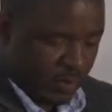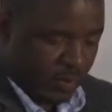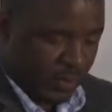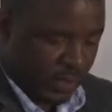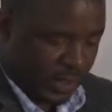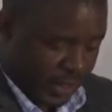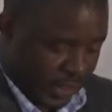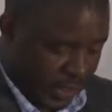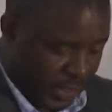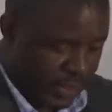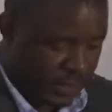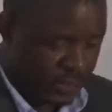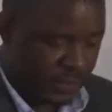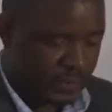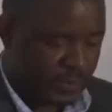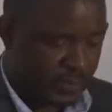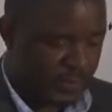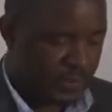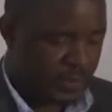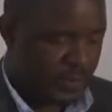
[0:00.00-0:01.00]
But
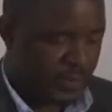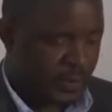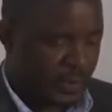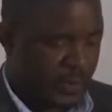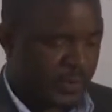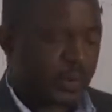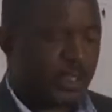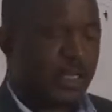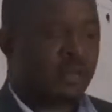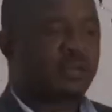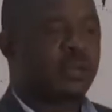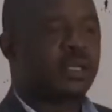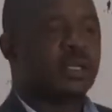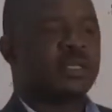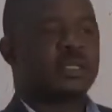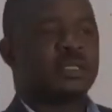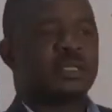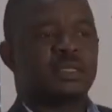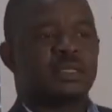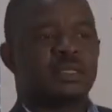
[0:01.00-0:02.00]
again, the
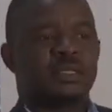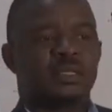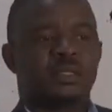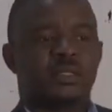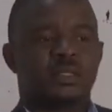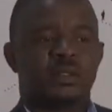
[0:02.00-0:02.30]
Africans